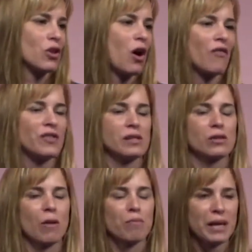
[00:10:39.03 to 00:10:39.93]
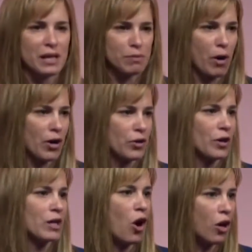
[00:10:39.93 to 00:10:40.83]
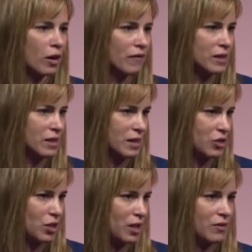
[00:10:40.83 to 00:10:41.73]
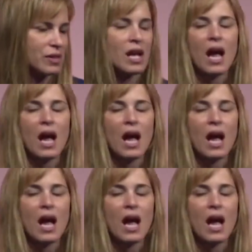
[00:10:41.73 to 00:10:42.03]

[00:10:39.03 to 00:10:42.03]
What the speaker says: Office is our biggest partner in all of these initiatives,